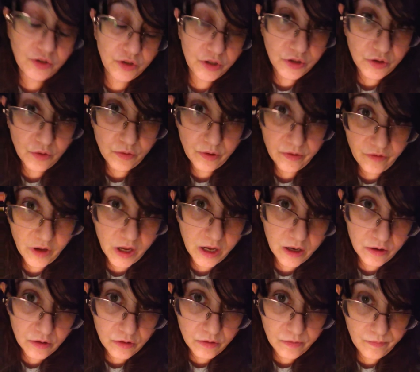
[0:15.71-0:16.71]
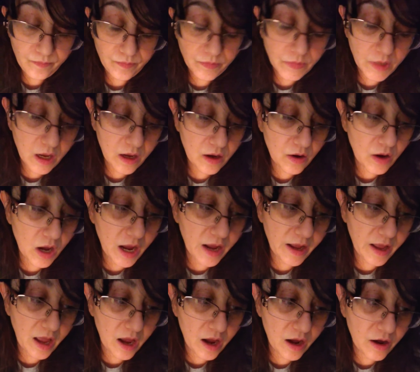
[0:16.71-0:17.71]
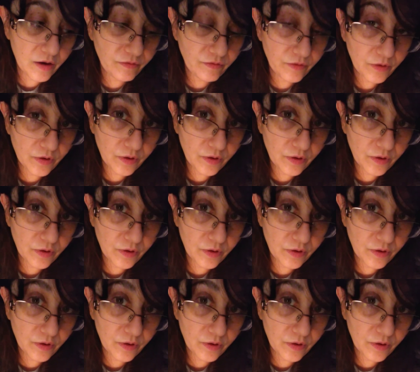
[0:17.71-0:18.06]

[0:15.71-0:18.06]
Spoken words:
to no avail. Now, I have.